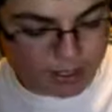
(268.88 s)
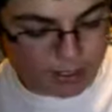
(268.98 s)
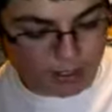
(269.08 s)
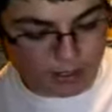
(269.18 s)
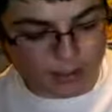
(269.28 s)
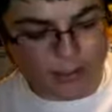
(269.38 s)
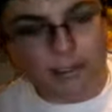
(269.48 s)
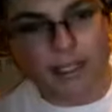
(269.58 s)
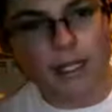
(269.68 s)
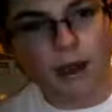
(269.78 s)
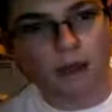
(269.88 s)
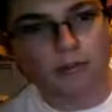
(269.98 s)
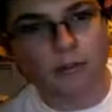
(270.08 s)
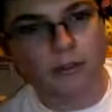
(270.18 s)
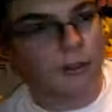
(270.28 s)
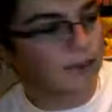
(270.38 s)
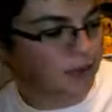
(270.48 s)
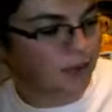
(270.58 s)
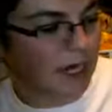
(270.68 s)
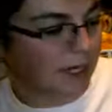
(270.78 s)
and uh, it's Tee Off. It
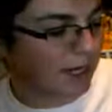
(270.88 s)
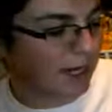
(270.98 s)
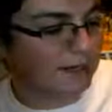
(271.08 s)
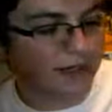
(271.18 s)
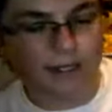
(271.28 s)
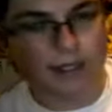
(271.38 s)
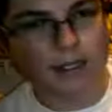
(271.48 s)
was only ninety-nine cents.